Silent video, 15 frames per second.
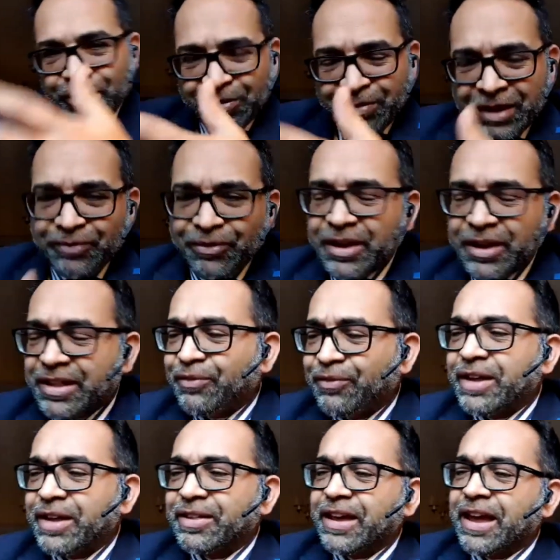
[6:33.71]
to meet face to
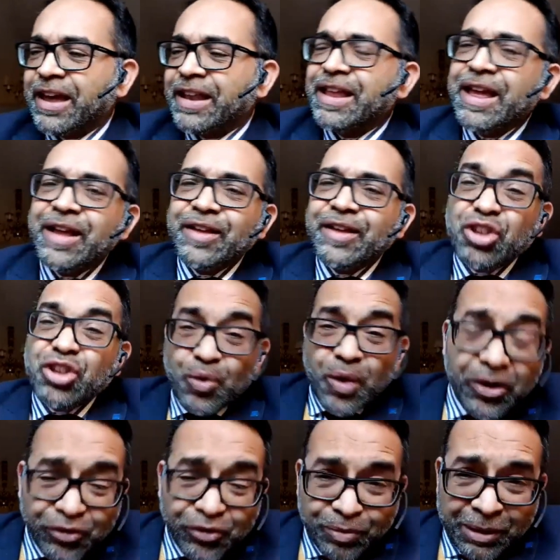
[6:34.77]
face again,
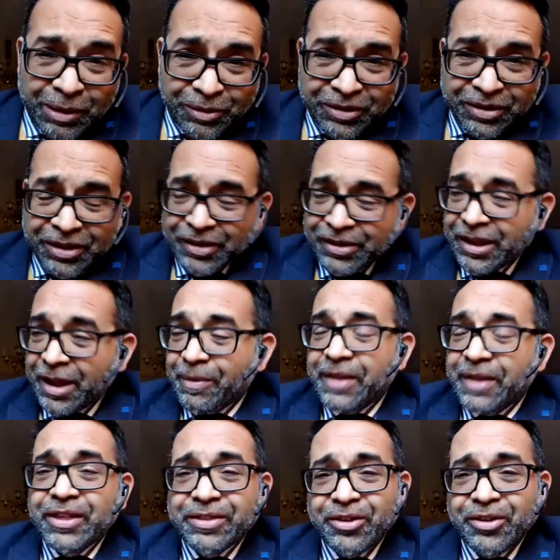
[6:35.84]
200 people had turned up,
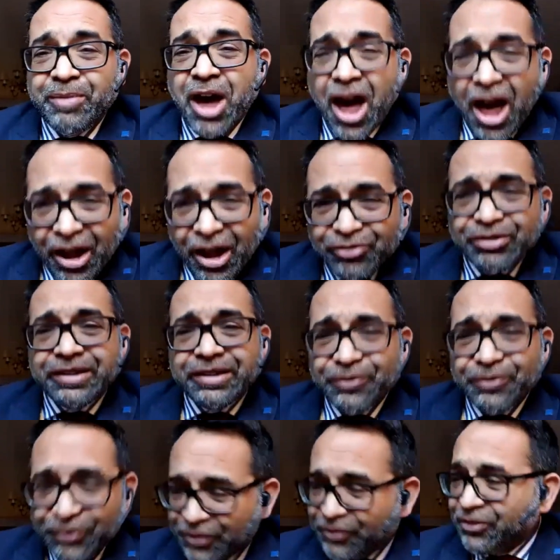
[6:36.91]
and this time
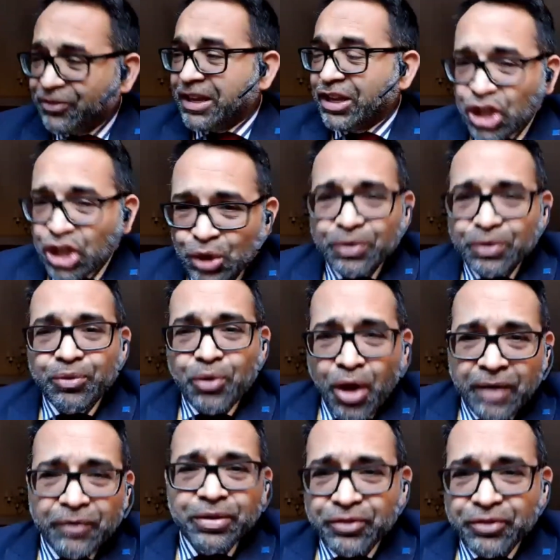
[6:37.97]
150 new
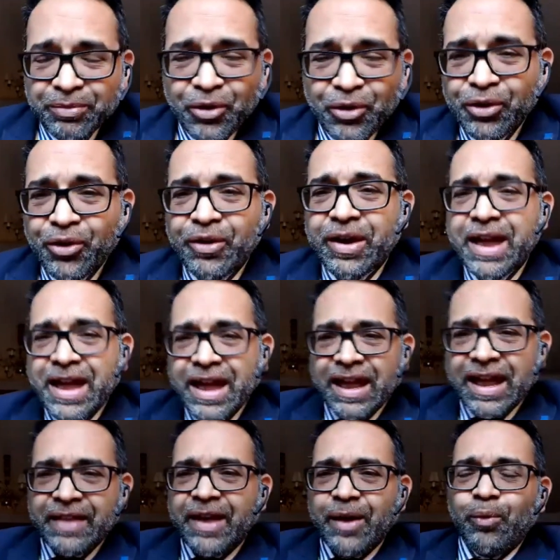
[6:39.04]
arrivals from Hong Kong
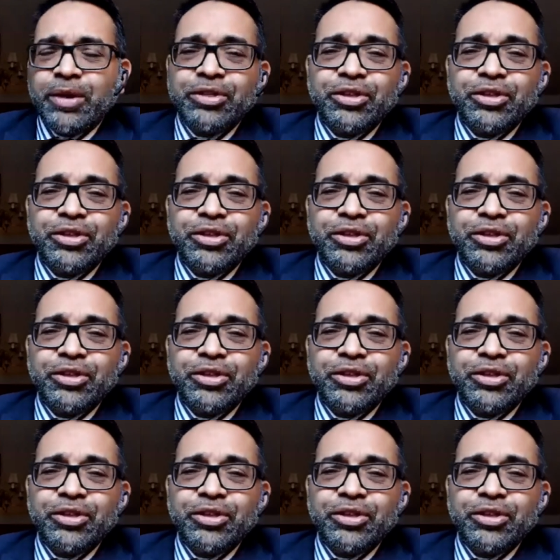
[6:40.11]
in that one